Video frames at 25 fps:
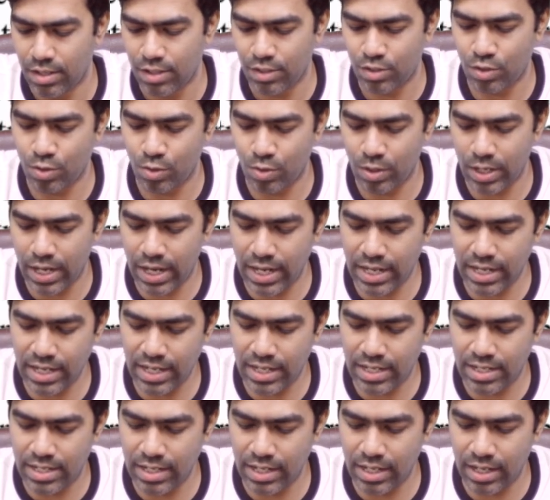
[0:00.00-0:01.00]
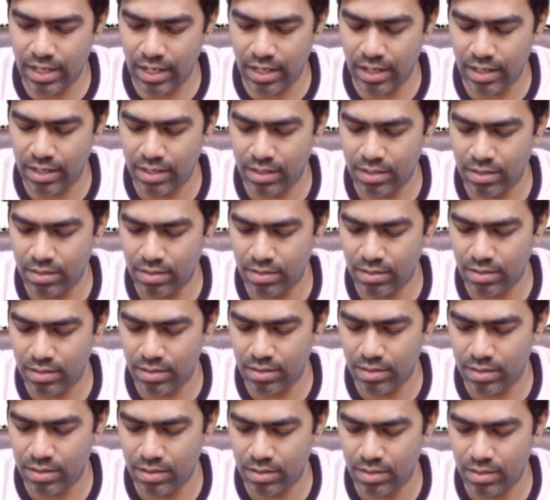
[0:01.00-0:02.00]
So any delay
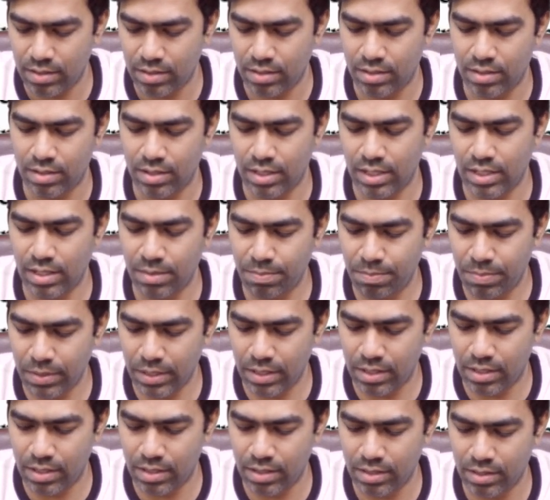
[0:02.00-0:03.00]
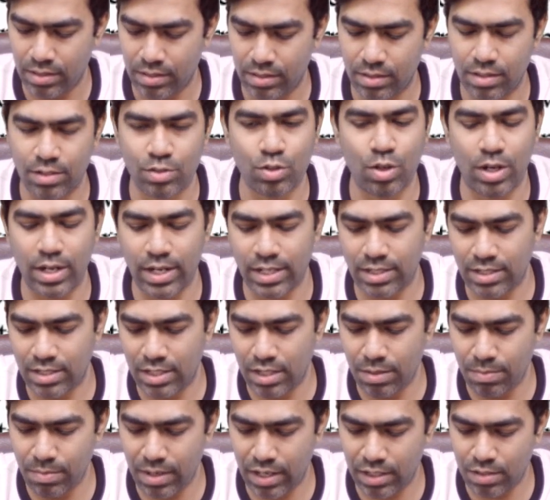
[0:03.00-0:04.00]
in the peak it's called as
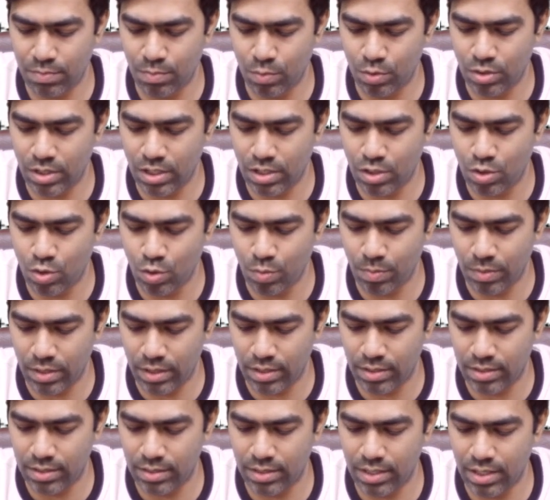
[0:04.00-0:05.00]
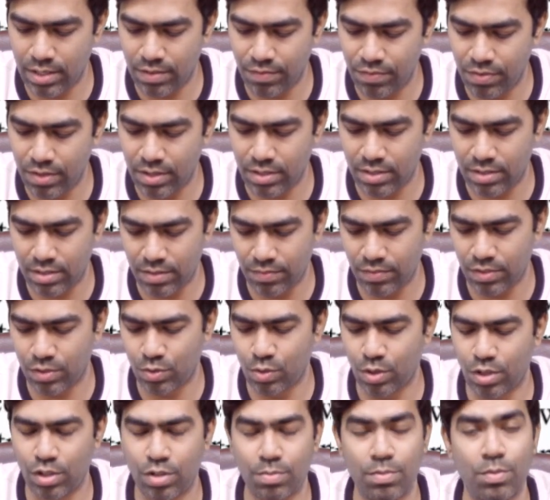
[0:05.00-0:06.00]
Tmax more than 2 minutes. The difference, if it's
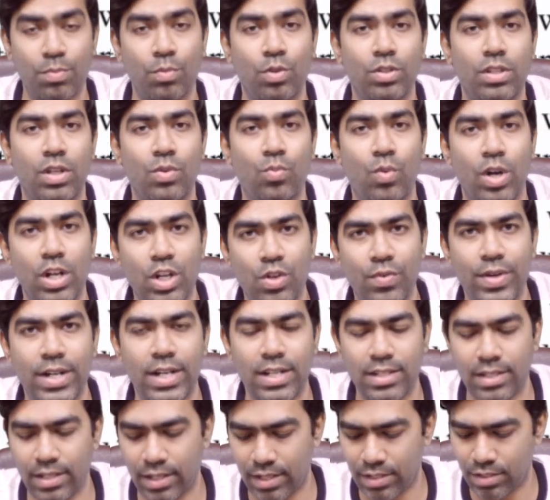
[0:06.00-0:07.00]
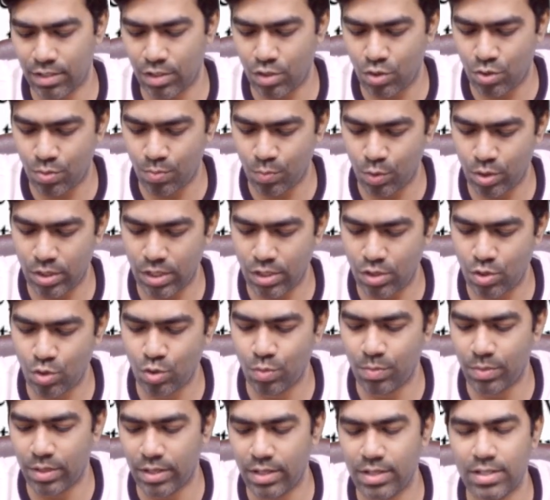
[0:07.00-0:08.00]
going to be more than 120 seconds or more than
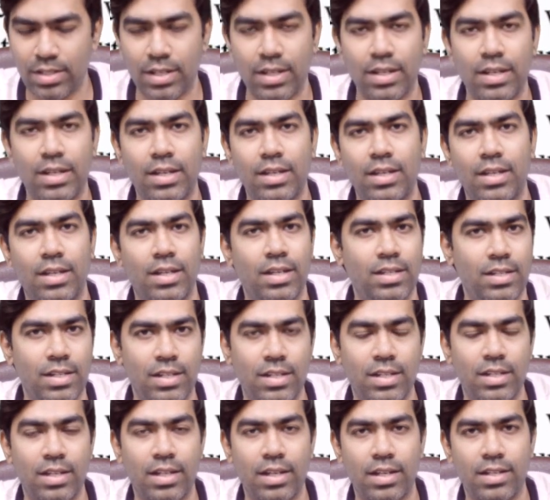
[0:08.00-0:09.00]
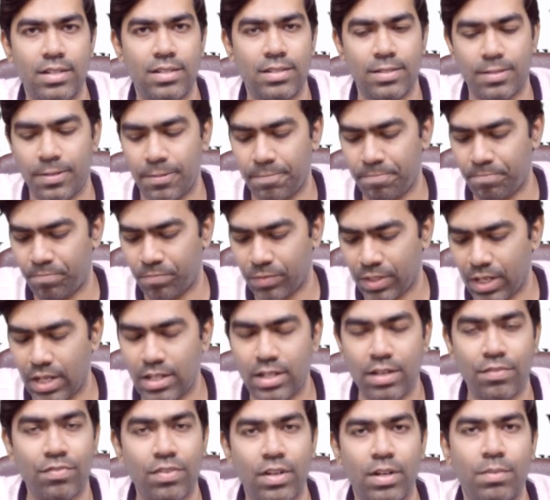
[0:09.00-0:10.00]
2 minutes, it indicates a
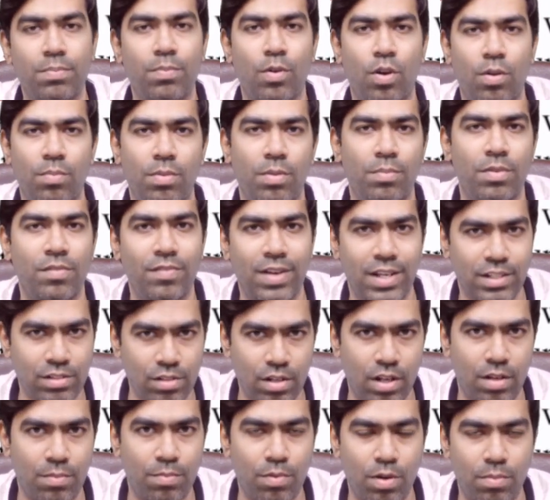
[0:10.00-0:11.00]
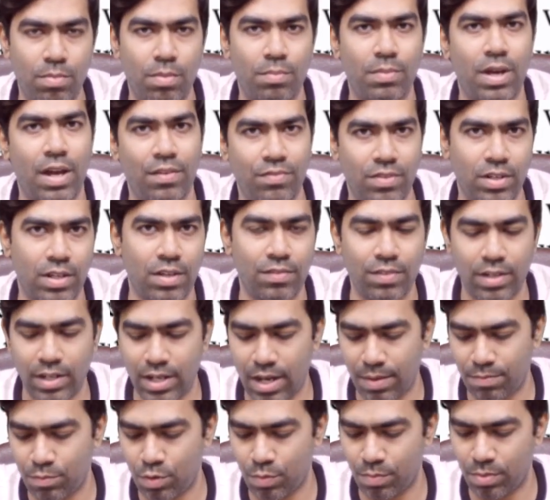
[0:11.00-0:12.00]
definite problem, a vascular problem after giving
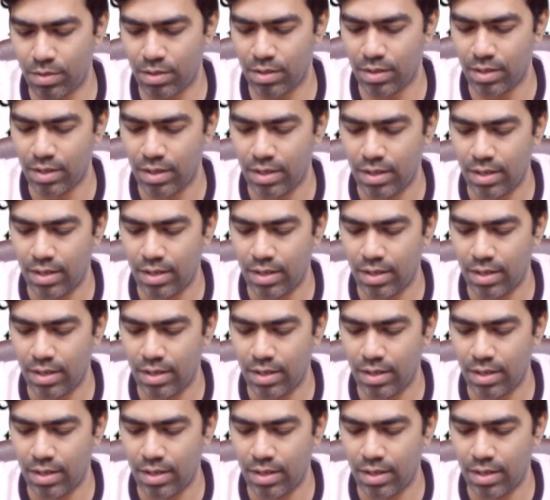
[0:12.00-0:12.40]
captopril.